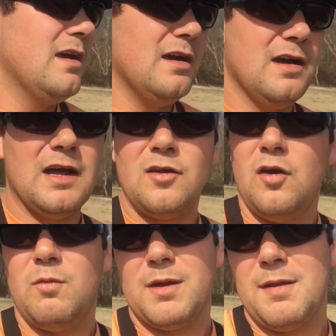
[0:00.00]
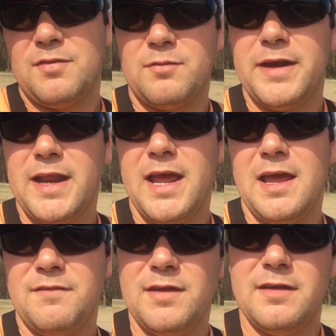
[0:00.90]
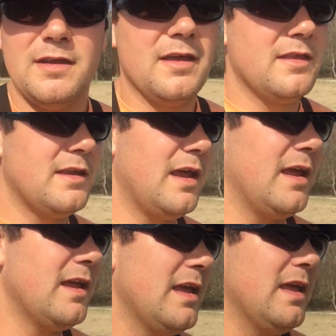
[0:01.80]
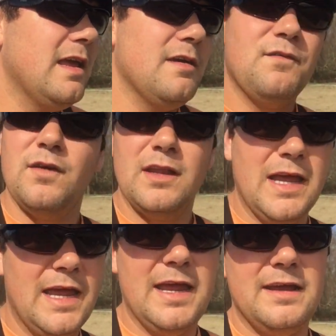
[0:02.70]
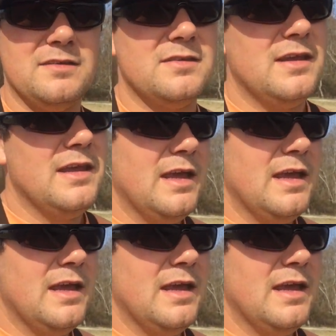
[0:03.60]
Uh, I caught one about three and a half here the other day, full of eggs.